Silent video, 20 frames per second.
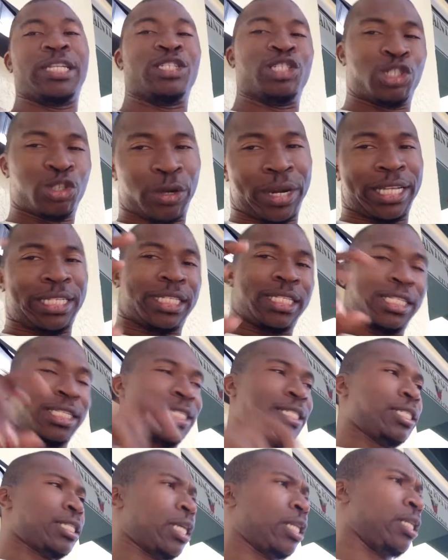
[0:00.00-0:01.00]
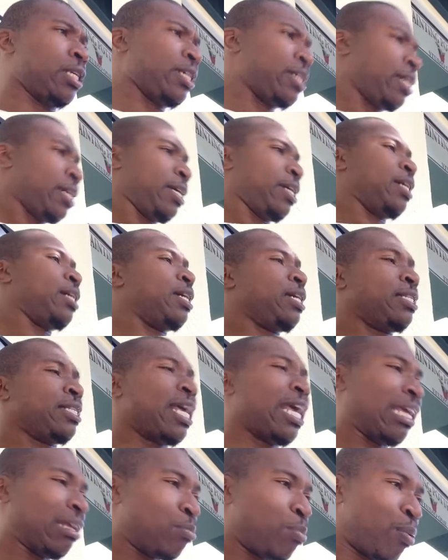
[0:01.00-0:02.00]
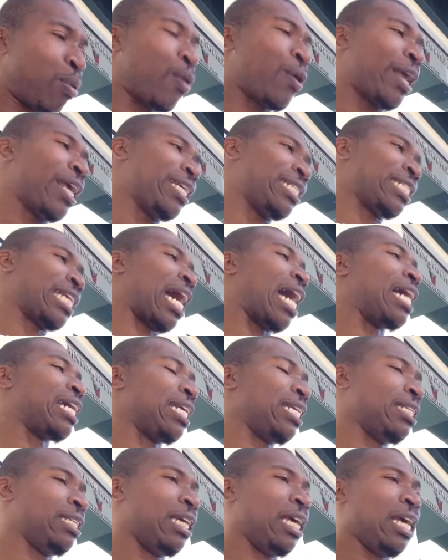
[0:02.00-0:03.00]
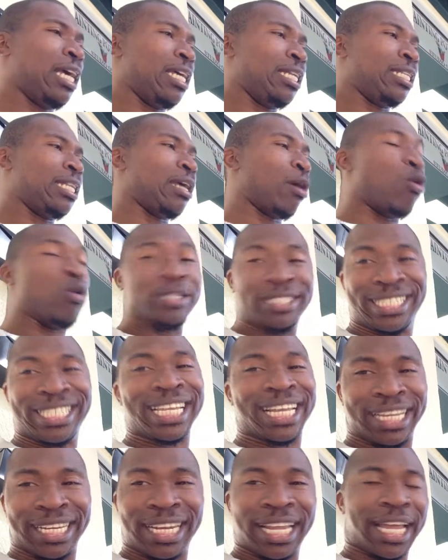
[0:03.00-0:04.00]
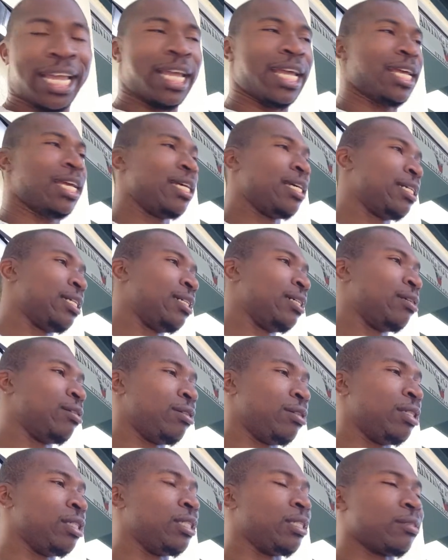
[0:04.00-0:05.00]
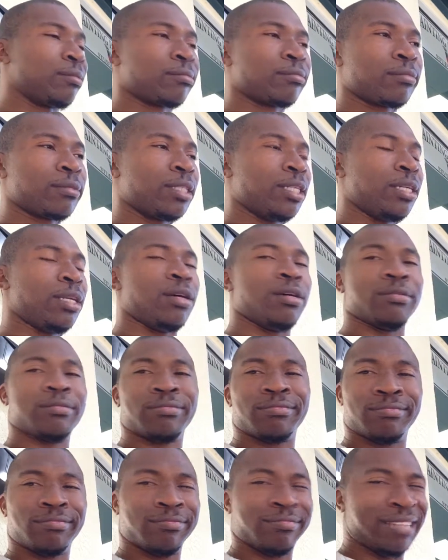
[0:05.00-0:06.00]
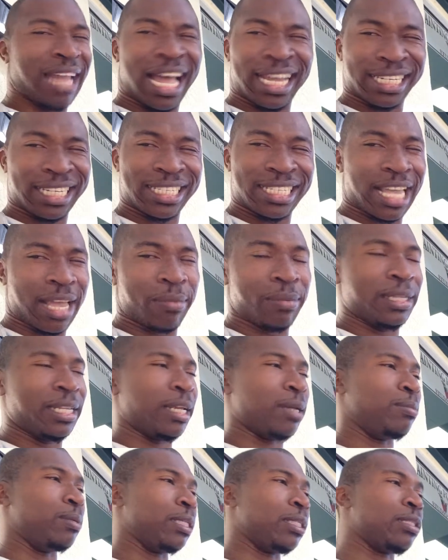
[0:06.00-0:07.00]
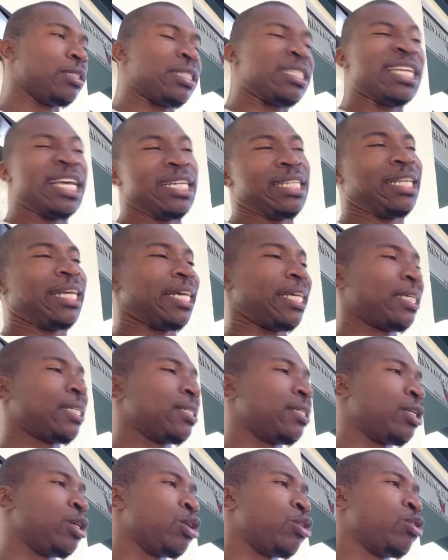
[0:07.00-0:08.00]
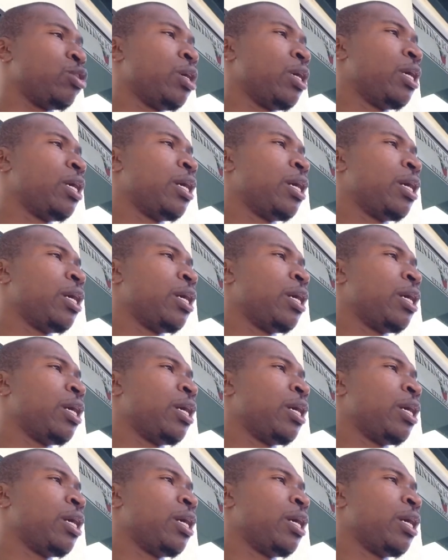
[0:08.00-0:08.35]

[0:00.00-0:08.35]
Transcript: and dresses and they praise God. And on Sunday, on, you know, not the Sabbath day, but Sunday, you know,